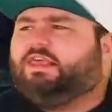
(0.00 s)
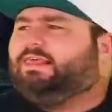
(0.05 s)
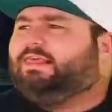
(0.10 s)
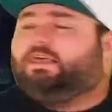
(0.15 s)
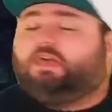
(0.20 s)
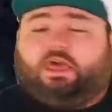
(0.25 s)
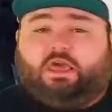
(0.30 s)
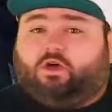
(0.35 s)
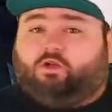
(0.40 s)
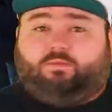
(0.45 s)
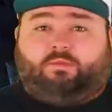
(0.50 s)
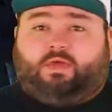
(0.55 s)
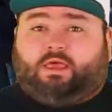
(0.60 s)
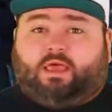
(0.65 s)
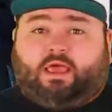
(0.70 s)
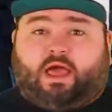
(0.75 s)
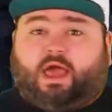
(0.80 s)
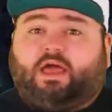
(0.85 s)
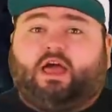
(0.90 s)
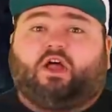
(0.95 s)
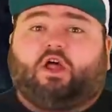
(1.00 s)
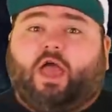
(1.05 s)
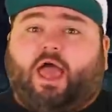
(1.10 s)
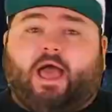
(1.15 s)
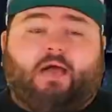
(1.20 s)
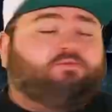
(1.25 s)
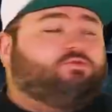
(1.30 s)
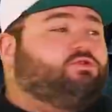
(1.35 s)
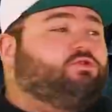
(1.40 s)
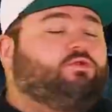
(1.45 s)
killed me. I got
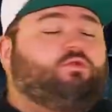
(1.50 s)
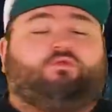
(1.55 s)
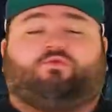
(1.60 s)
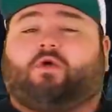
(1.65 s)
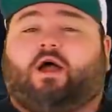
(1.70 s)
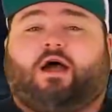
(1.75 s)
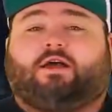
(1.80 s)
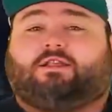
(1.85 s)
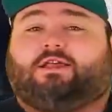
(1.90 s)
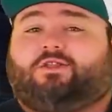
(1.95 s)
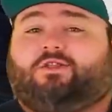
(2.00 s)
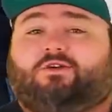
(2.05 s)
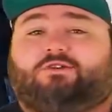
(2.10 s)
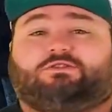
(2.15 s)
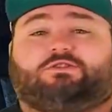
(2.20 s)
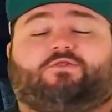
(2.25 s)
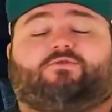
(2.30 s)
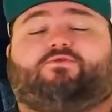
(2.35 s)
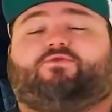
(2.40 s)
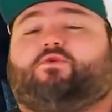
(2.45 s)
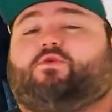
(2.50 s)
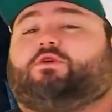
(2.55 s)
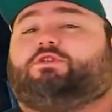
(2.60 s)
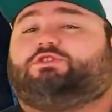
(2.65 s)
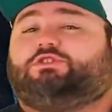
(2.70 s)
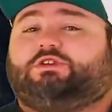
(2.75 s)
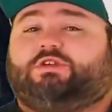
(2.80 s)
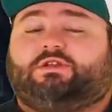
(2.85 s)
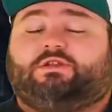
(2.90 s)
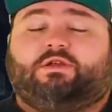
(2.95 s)
absolutely rocked. I lost a
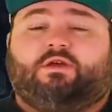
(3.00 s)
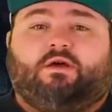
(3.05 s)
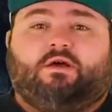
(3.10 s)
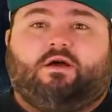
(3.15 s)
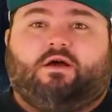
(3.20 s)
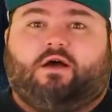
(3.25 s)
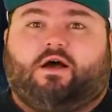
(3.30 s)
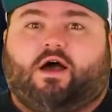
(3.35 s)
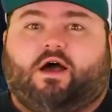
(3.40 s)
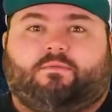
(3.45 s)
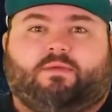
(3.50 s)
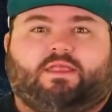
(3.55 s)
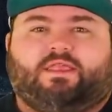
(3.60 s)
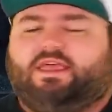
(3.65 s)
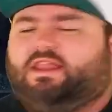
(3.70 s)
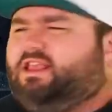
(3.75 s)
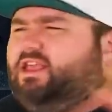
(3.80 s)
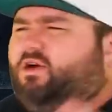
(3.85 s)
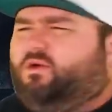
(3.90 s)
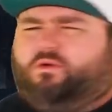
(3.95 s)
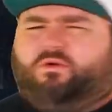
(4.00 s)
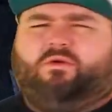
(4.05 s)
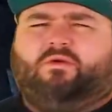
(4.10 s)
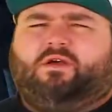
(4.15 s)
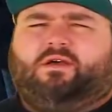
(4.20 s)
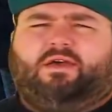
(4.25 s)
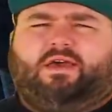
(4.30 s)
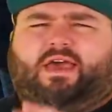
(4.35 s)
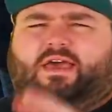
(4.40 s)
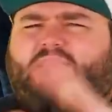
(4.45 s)
fortune. And
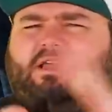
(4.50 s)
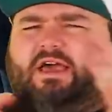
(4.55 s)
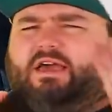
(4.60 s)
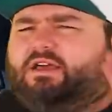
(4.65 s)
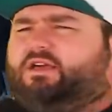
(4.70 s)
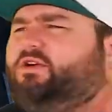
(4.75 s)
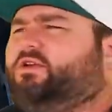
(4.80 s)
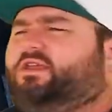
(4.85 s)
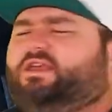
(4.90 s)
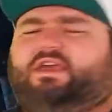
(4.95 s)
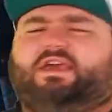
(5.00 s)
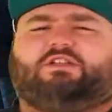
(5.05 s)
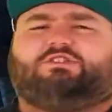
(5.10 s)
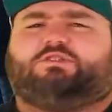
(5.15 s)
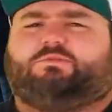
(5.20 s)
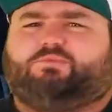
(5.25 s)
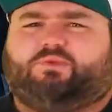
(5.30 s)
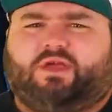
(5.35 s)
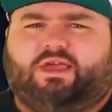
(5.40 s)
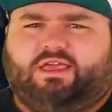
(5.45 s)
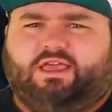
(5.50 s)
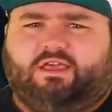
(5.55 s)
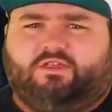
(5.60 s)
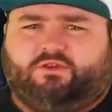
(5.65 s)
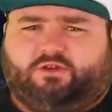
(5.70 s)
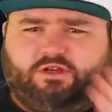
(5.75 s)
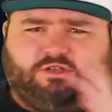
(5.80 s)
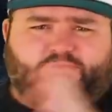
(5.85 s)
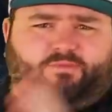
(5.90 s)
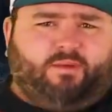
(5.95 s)
I couldn't catch a break
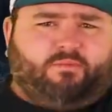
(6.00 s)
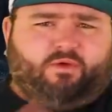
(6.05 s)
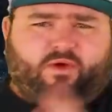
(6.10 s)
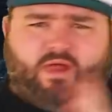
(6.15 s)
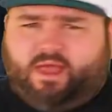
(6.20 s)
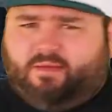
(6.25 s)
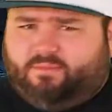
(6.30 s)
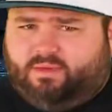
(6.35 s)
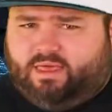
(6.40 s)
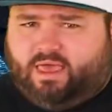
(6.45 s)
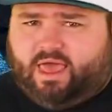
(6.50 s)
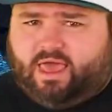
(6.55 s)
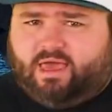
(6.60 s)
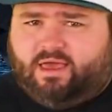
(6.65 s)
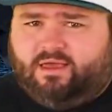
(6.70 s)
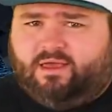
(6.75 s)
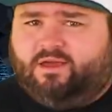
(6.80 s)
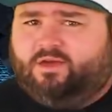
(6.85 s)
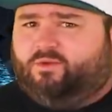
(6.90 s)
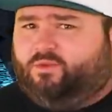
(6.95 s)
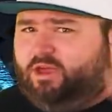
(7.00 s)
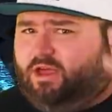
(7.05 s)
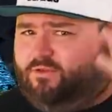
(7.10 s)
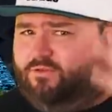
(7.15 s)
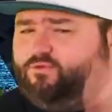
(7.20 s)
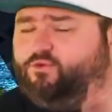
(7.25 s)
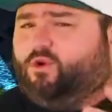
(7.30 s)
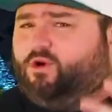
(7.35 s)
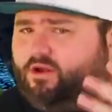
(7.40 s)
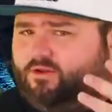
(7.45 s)
either, because remember NBA? We had
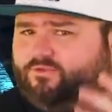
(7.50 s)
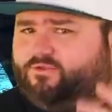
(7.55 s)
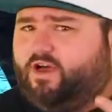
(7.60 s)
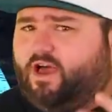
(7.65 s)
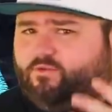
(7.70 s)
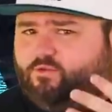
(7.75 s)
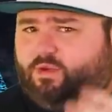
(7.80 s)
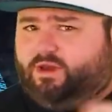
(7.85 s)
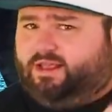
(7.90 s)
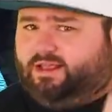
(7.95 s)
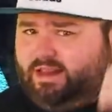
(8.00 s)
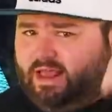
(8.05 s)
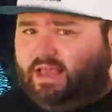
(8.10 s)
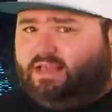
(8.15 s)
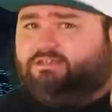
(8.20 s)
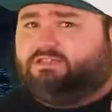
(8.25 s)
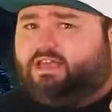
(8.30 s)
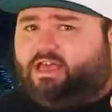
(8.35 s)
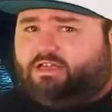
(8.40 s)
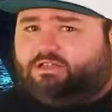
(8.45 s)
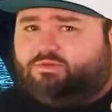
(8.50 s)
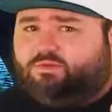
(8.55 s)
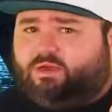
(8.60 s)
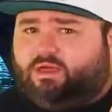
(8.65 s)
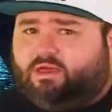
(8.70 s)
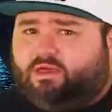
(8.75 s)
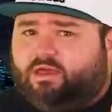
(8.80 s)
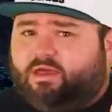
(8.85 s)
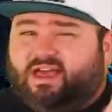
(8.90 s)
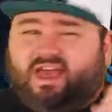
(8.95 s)
4 to 5 winning days last
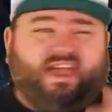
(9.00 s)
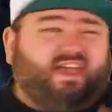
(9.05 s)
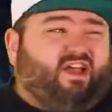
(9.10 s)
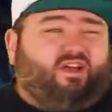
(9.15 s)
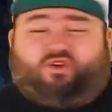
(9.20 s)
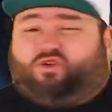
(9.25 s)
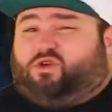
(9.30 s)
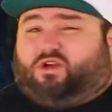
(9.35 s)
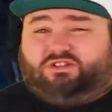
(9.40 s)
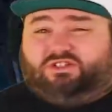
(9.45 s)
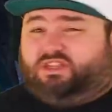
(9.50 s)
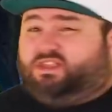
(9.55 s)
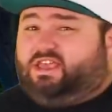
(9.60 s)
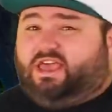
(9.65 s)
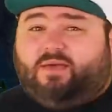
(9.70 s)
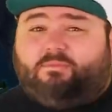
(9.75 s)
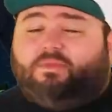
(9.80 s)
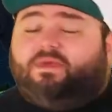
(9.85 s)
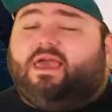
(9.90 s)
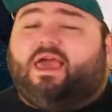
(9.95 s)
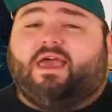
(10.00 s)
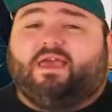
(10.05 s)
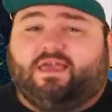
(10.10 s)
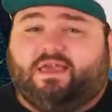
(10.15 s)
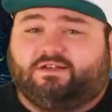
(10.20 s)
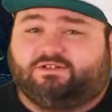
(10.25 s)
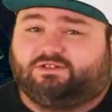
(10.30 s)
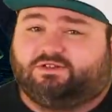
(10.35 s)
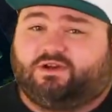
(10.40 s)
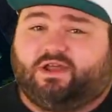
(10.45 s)
week. I got crushed on the NBA
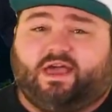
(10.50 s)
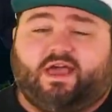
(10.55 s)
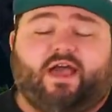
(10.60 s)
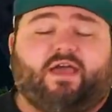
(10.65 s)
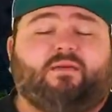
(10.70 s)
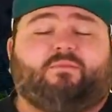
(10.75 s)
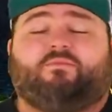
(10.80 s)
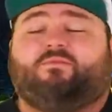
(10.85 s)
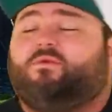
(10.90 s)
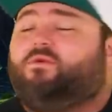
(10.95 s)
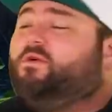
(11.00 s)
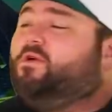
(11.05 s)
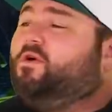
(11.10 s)
yesterday. I am